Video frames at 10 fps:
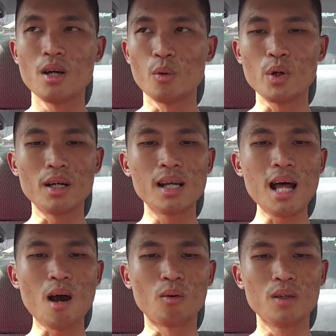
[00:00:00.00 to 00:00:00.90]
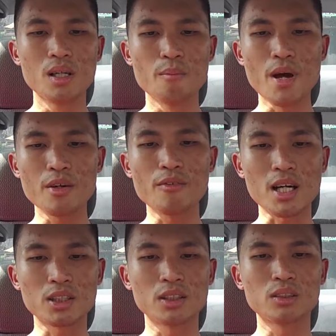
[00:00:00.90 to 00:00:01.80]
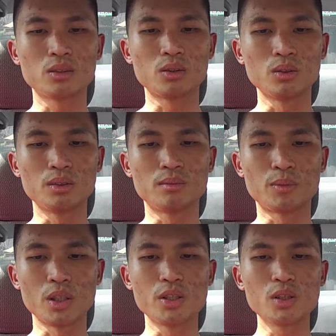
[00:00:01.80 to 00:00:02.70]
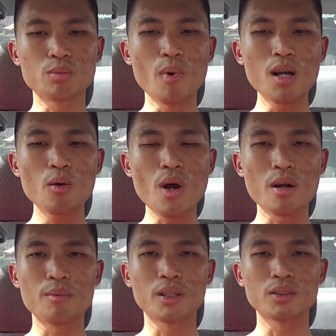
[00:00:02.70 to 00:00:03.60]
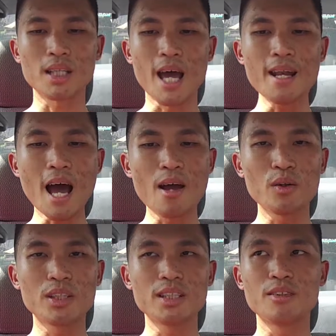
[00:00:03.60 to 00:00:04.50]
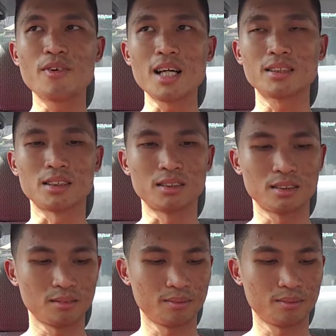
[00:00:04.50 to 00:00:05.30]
will allow manufacturers to produce smaller wearables and IoT devices.